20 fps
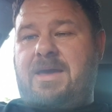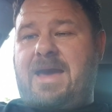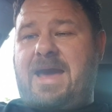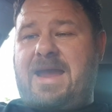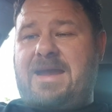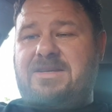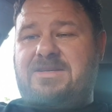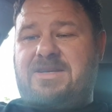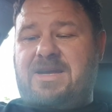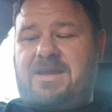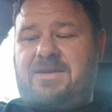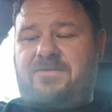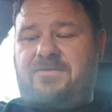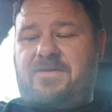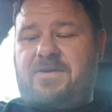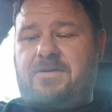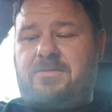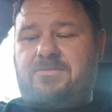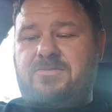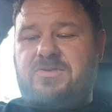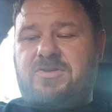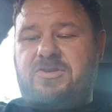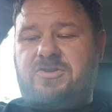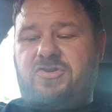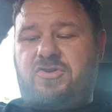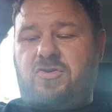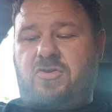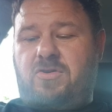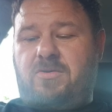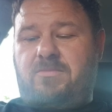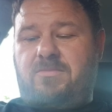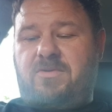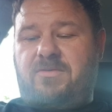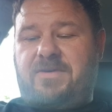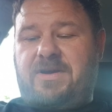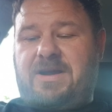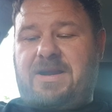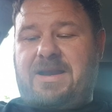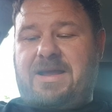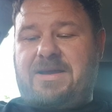88 Films, the Shaw and
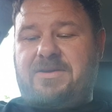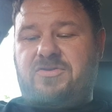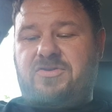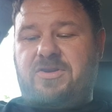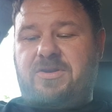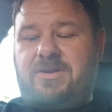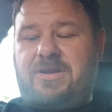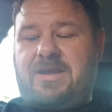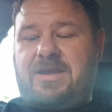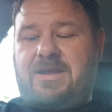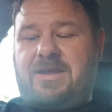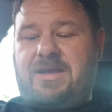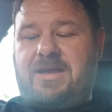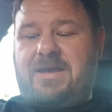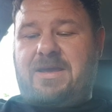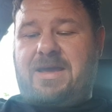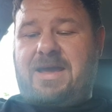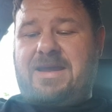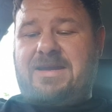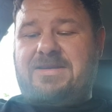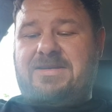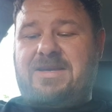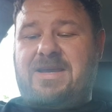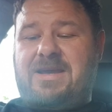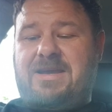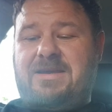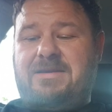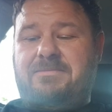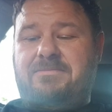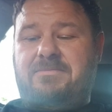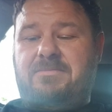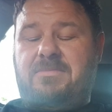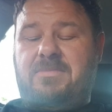Brother collection, the 88